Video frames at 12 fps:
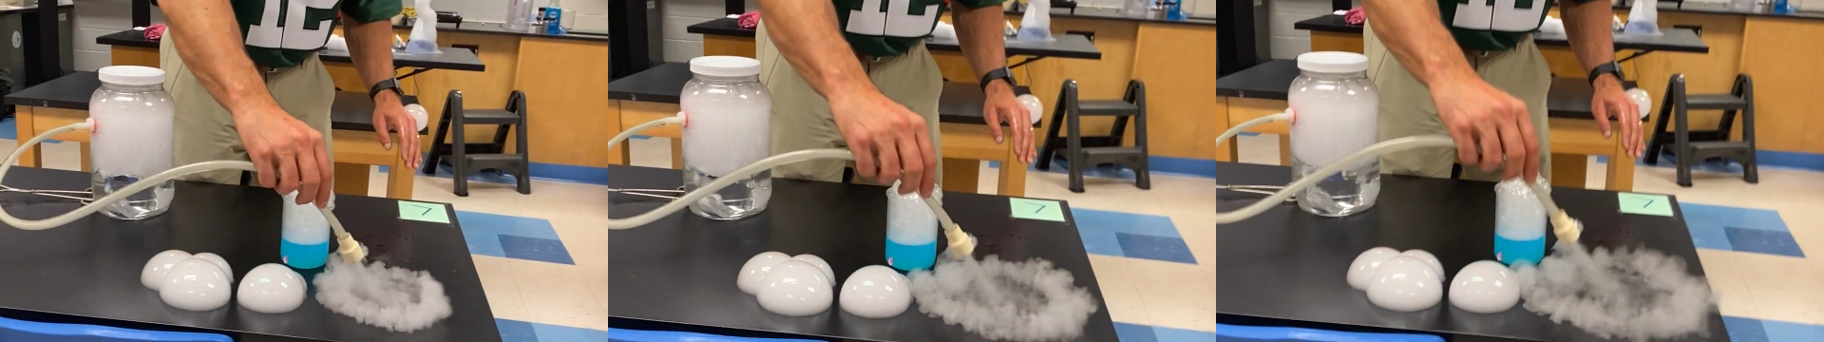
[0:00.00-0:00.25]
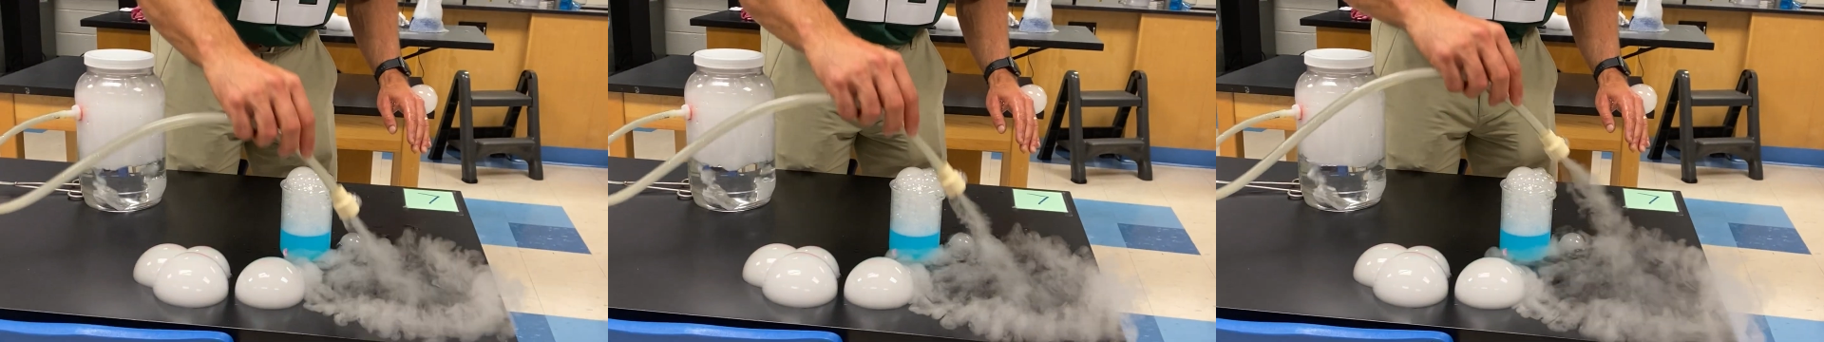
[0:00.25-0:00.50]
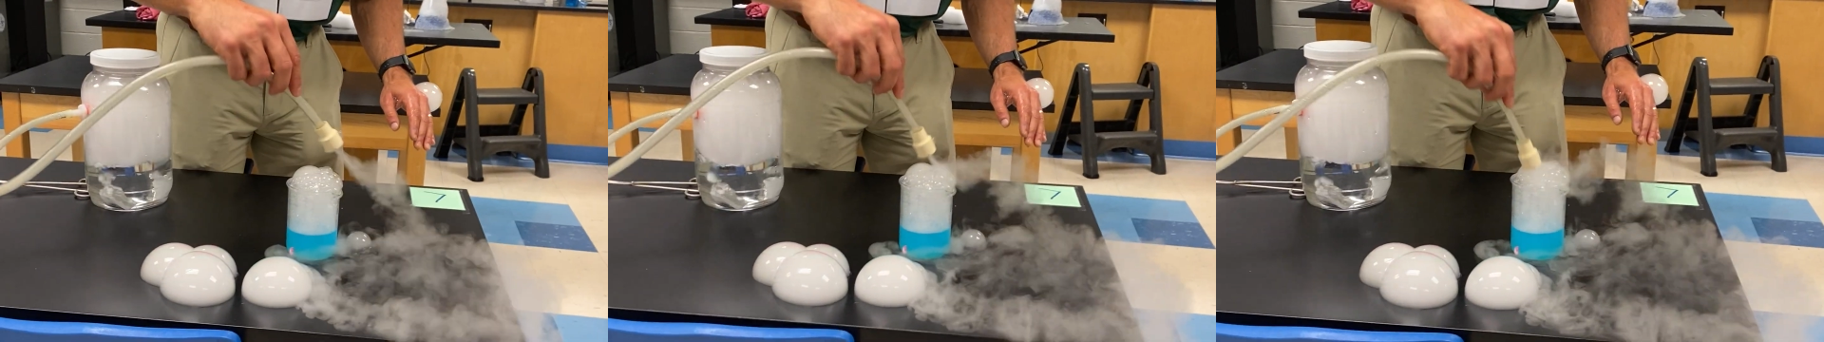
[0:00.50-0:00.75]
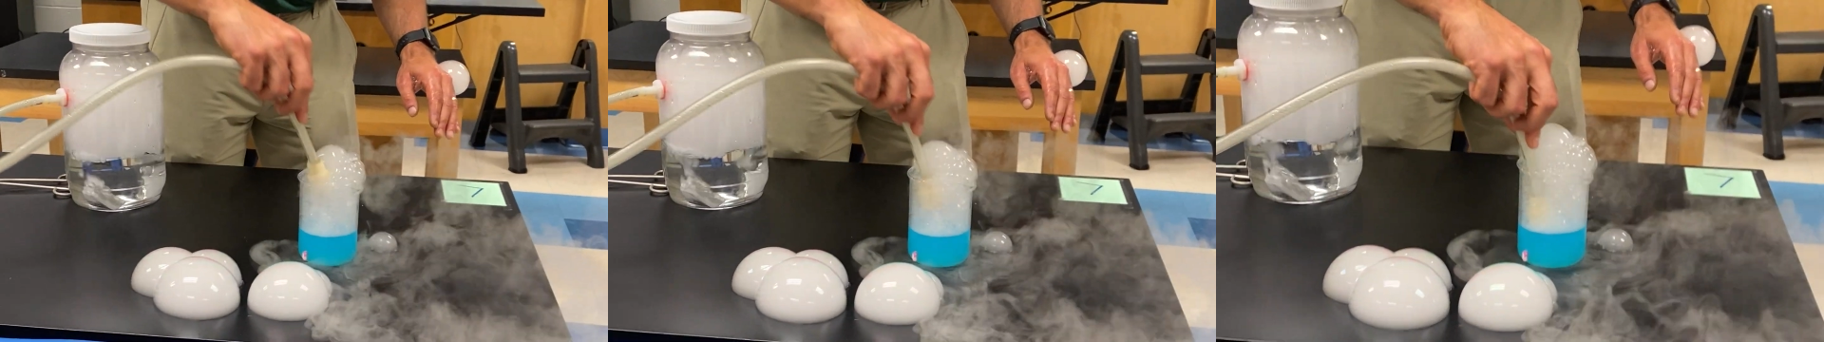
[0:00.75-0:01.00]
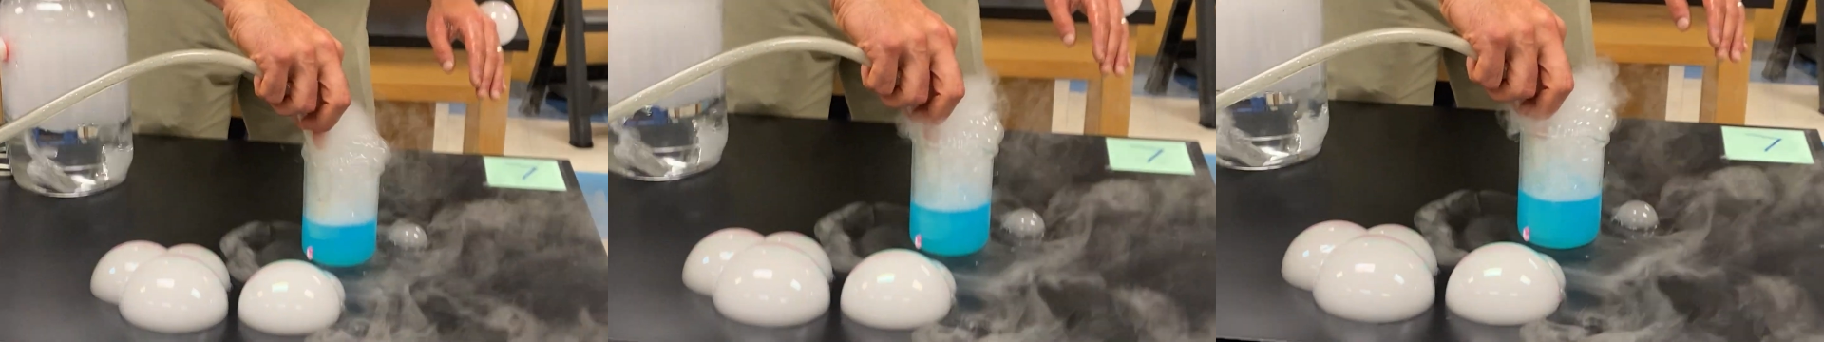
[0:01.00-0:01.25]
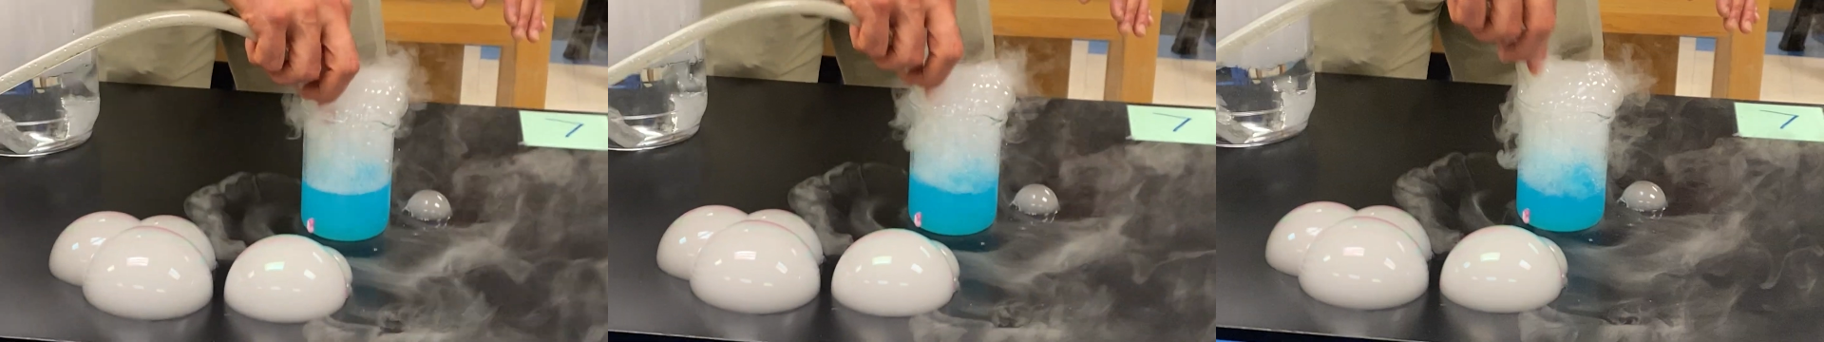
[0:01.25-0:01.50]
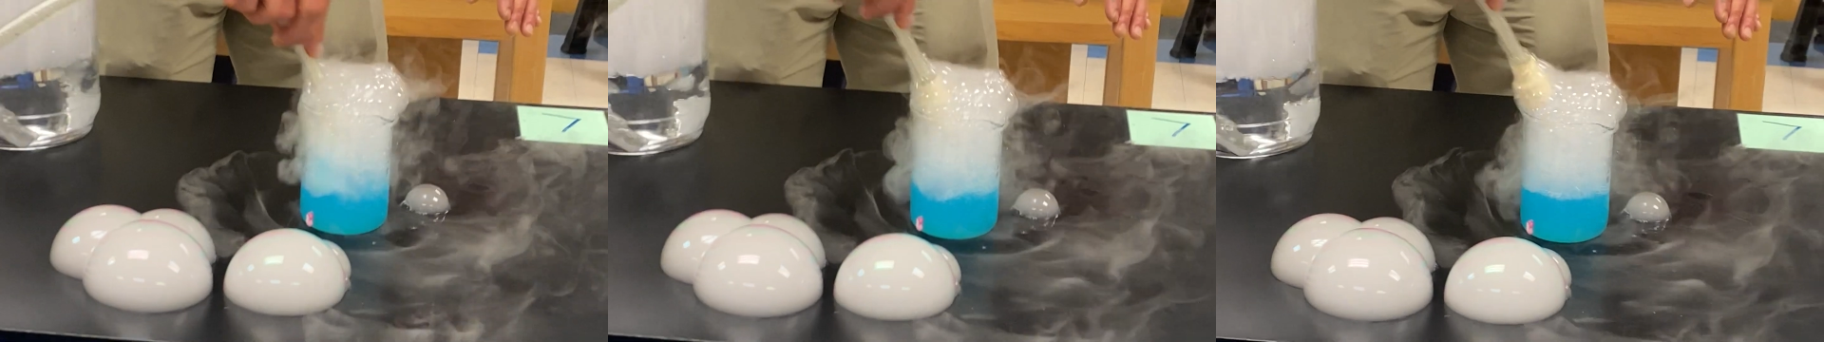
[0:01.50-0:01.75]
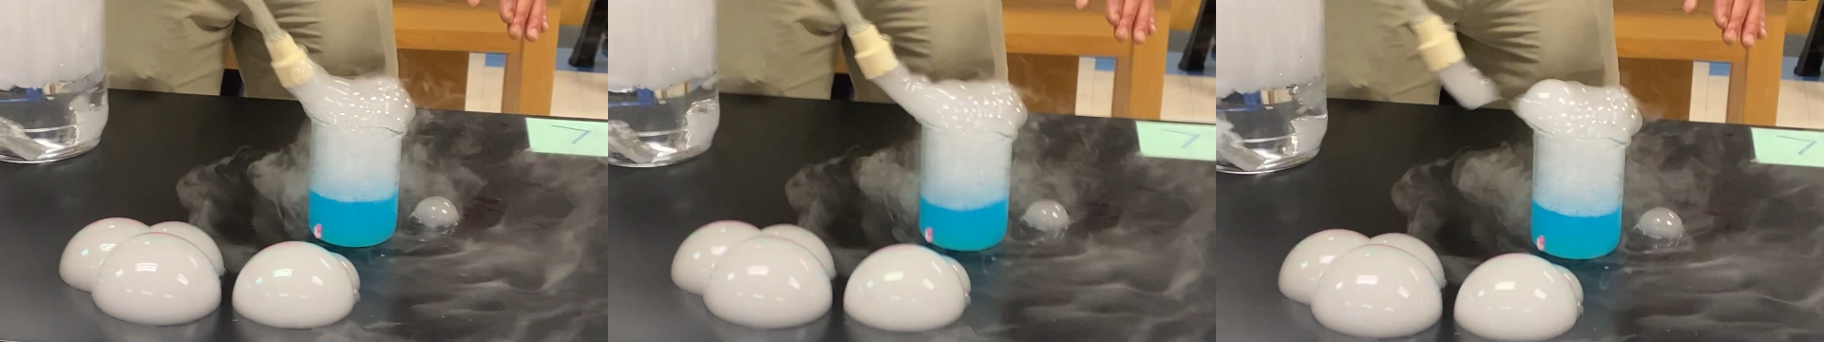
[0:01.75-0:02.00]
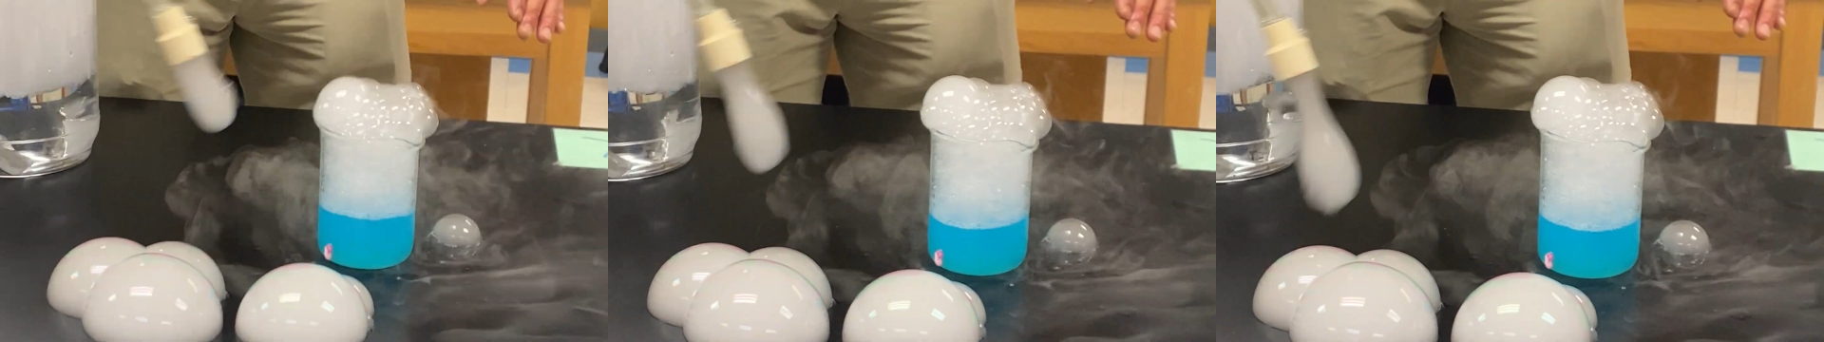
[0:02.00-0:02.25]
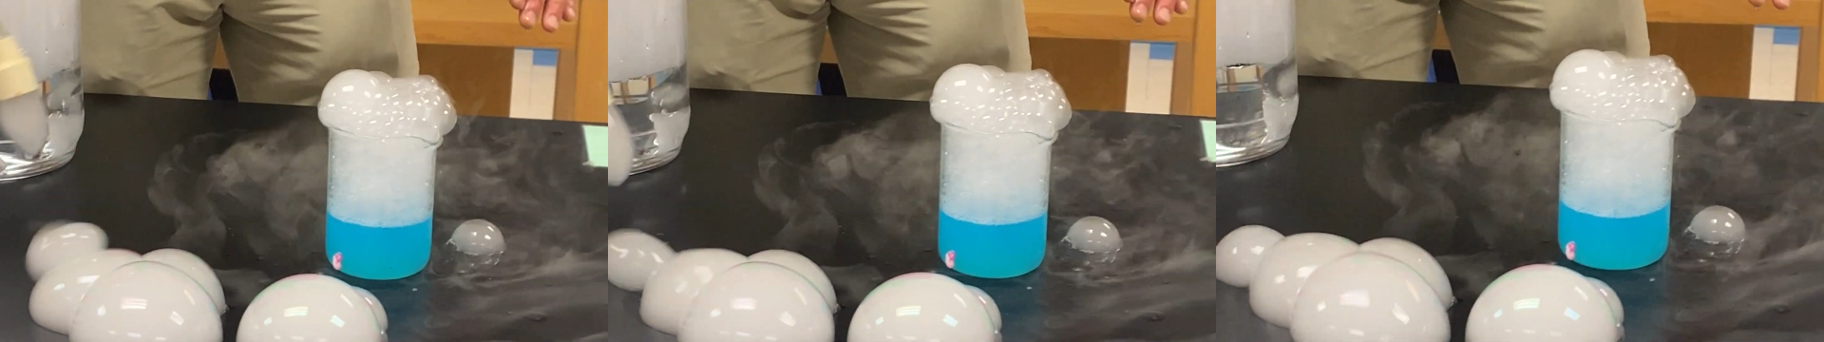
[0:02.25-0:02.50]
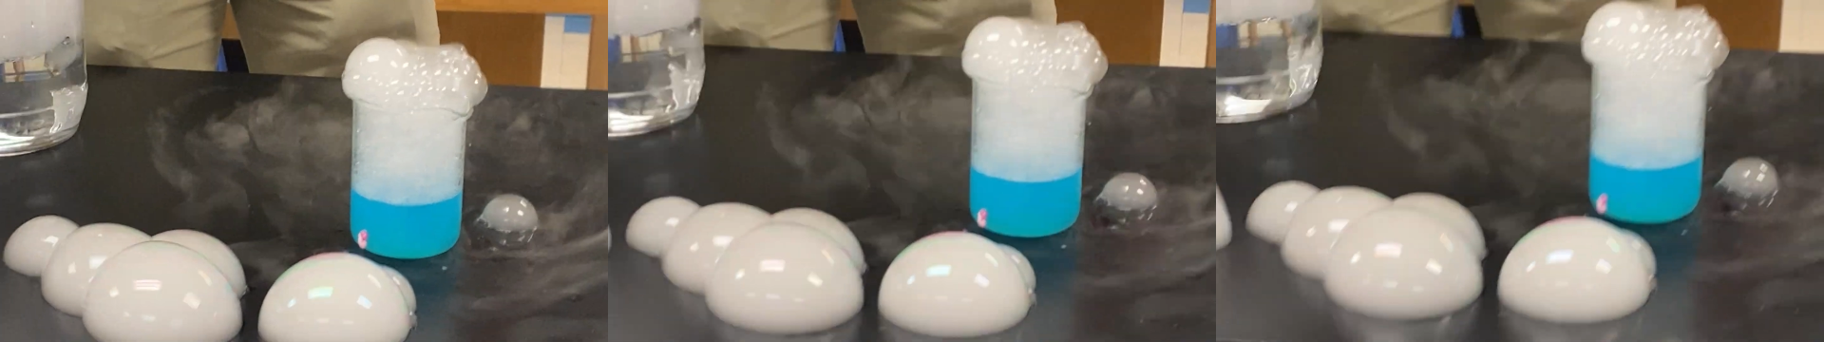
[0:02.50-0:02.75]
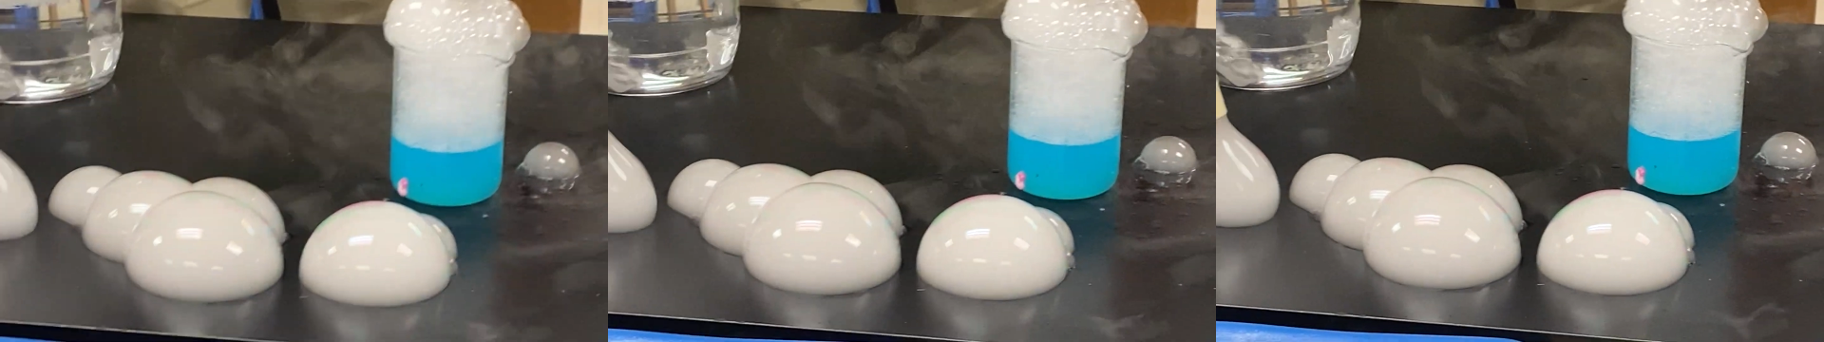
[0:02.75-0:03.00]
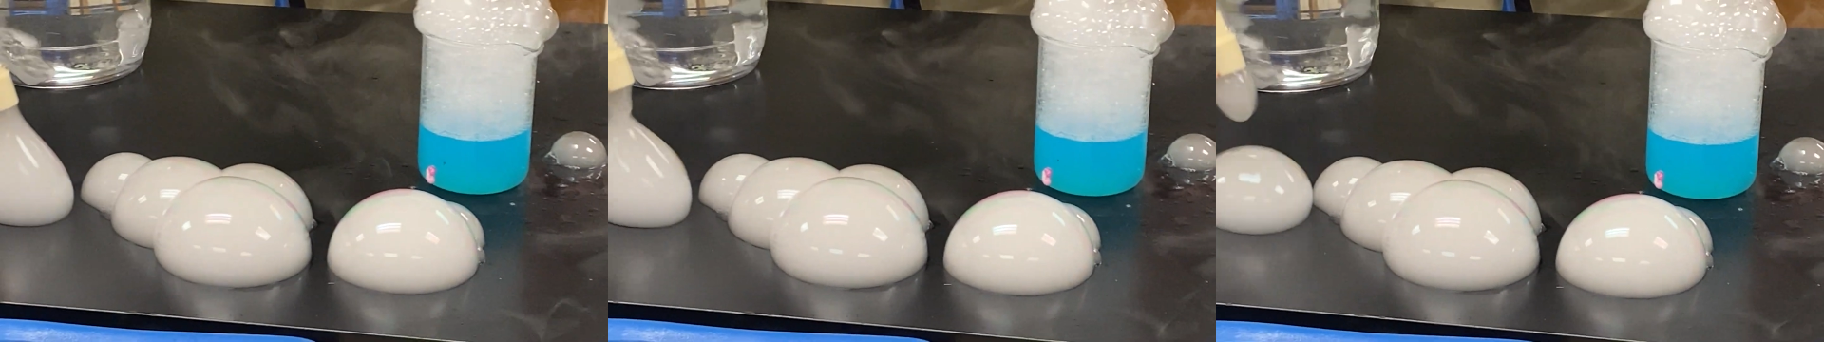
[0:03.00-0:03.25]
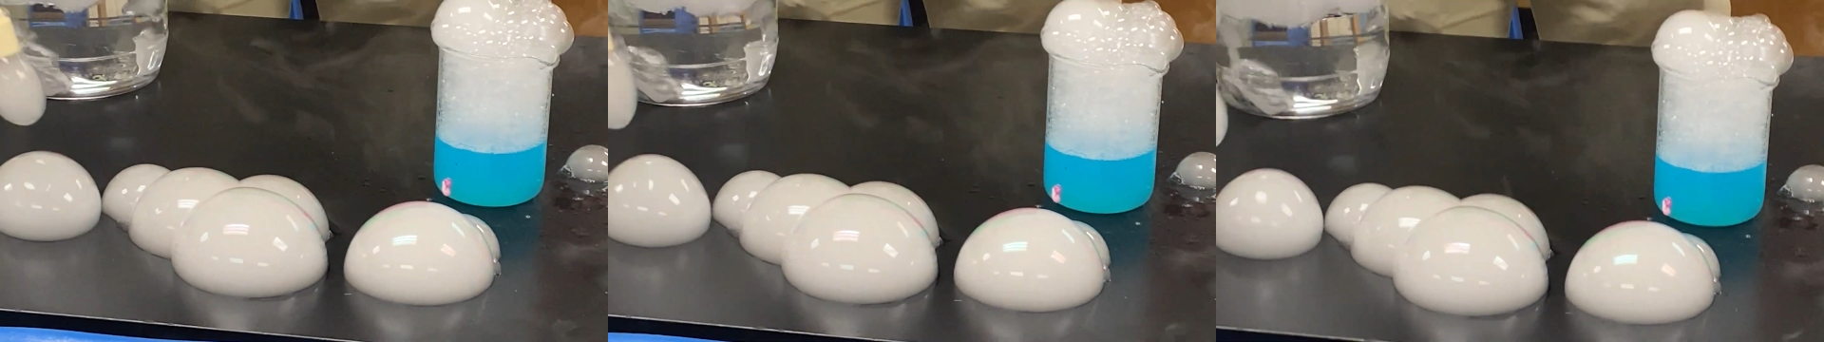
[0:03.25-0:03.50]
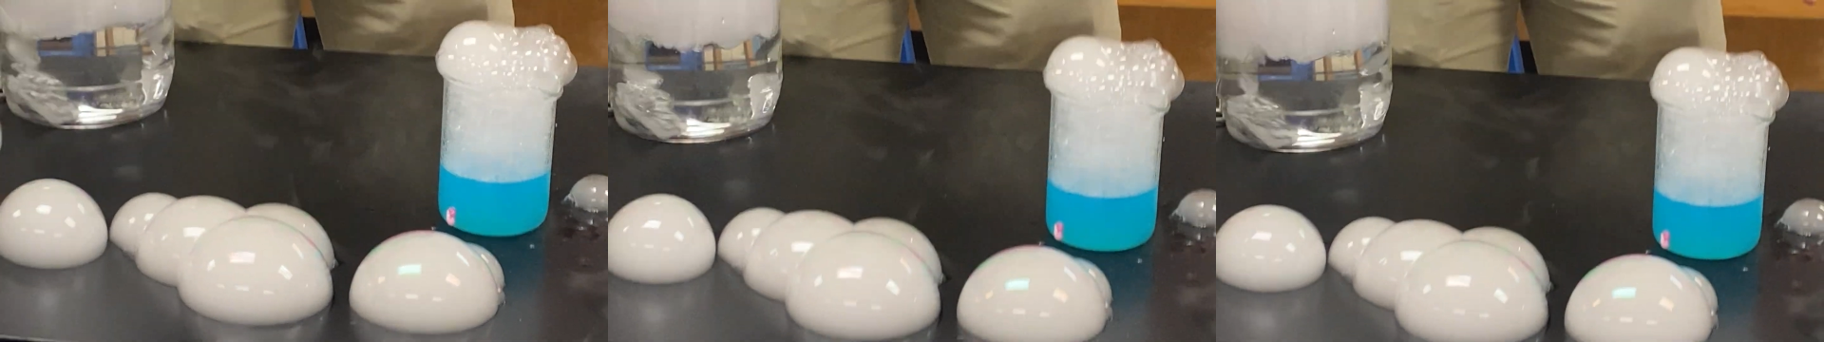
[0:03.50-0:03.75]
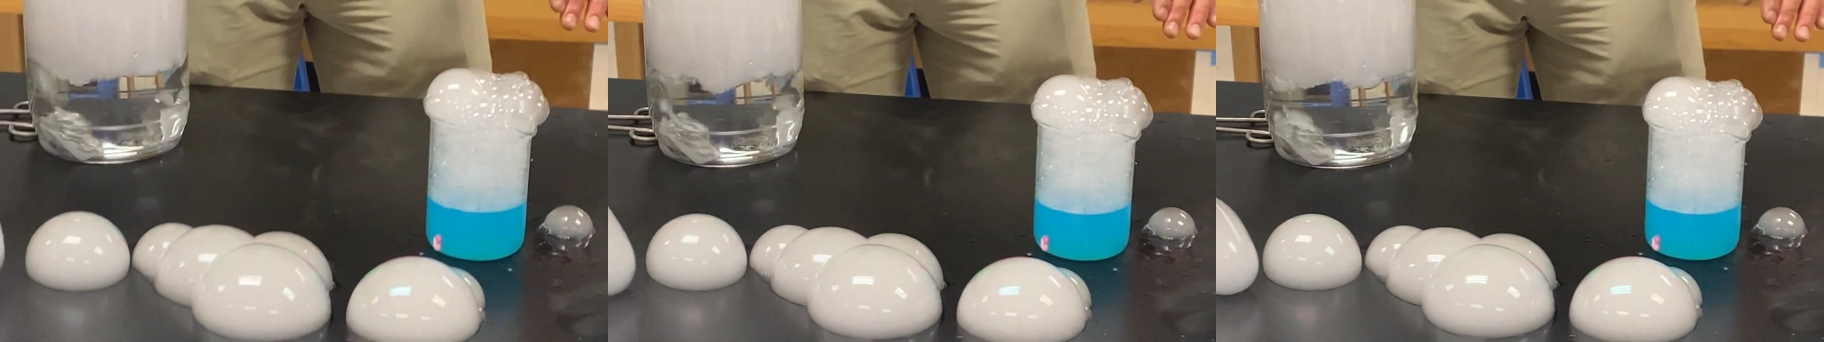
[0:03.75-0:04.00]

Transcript: [unreadable: no face in view]